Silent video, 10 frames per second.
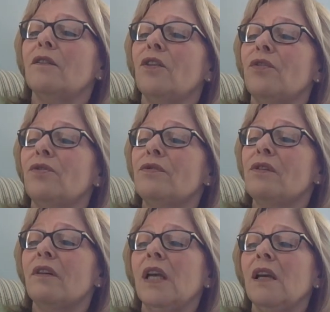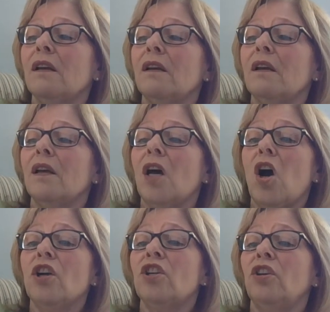The third degree?
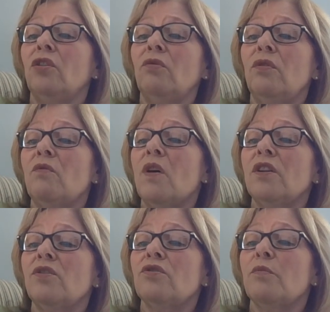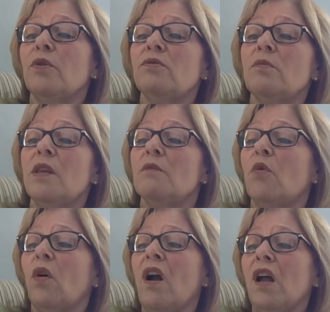Aren't you the one who's supposed to be the
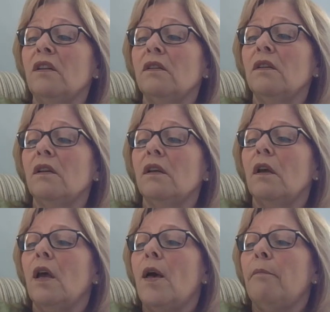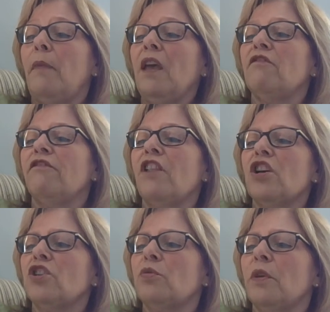moron?" Meg
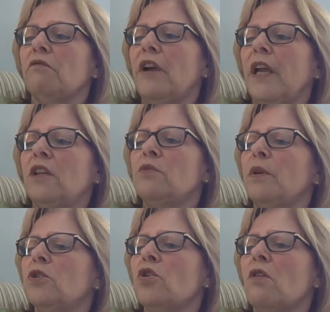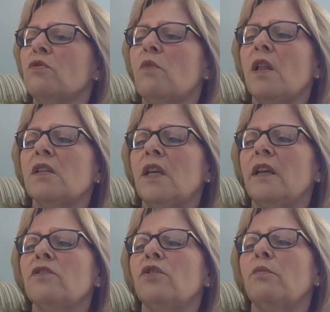flushed with rage, but Charles Wallace
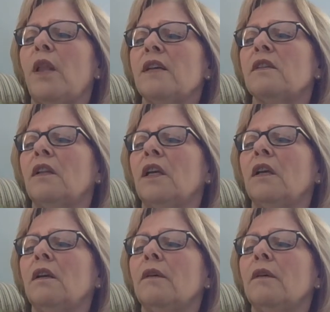answered placidly.